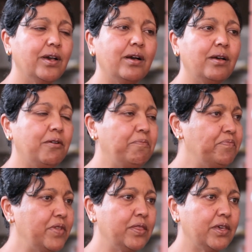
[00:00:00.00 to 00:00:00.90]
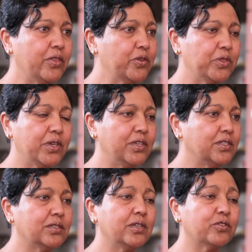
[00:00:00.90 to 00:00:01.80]
And the other thing
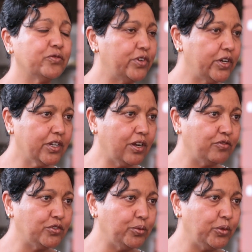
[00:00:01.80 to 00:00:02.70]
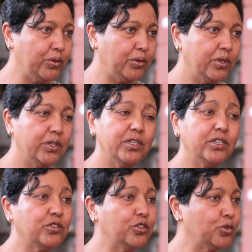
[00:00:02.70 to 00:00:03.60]
is they are very comfortable,
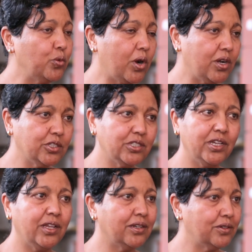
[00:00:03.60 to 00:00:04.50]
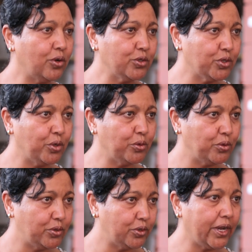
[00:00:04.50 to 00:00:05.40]
easy to wash, and also
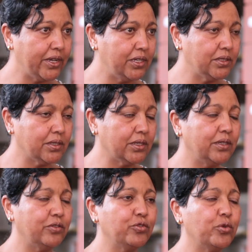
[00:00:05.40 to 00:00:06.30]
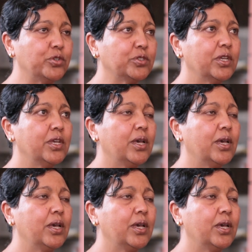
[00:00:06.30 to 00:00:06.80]
dry easily, of course.